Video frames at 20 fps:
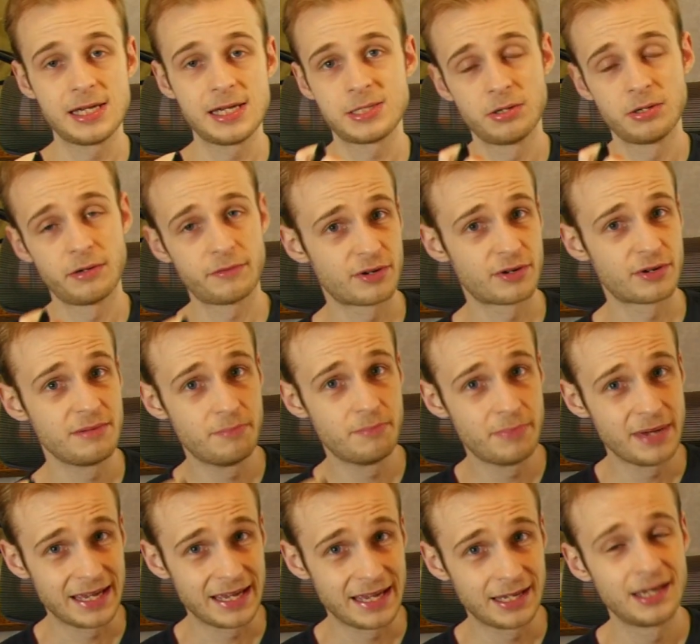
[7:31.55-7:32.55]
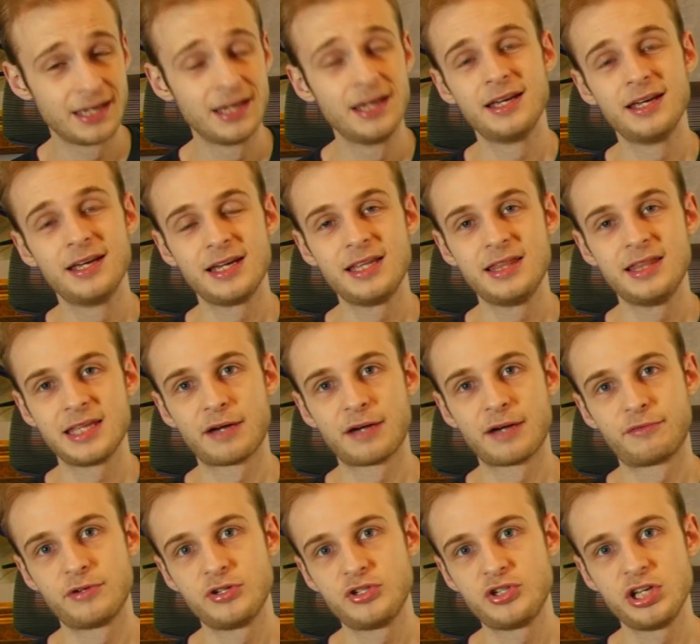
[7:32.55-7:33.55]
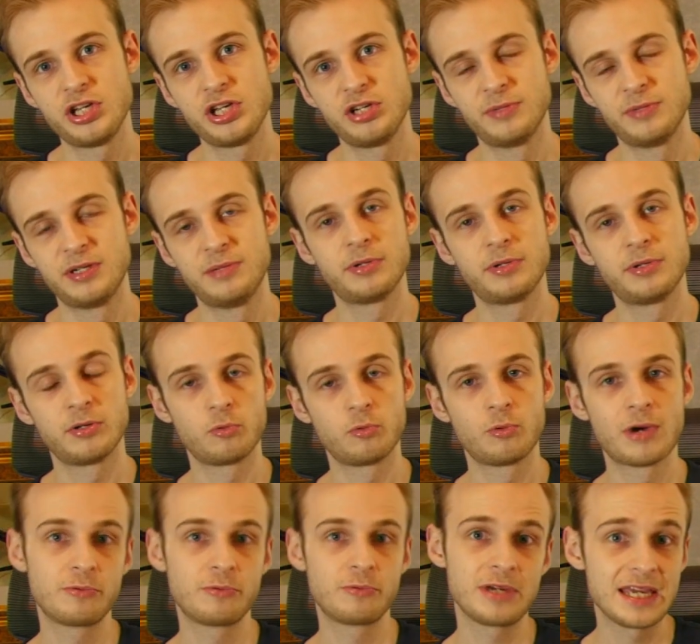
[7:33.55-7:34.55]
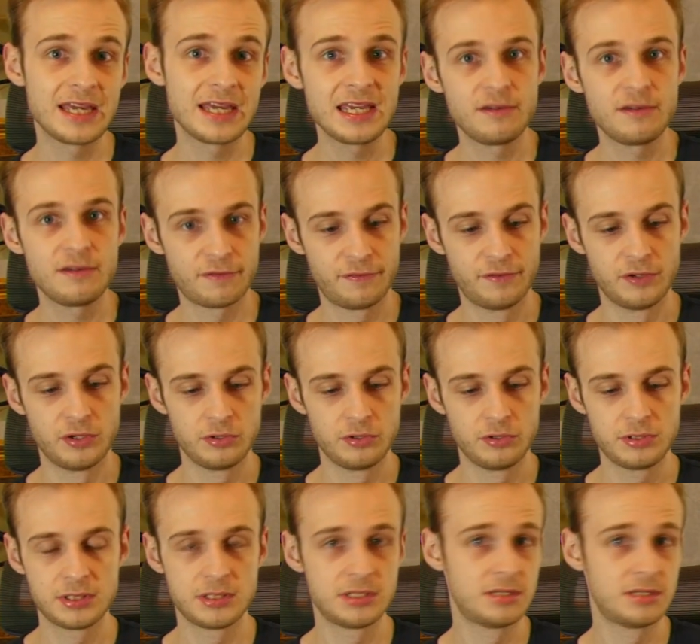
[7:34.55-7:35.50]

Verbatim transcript: it's not very big in the average human, but when we eat food,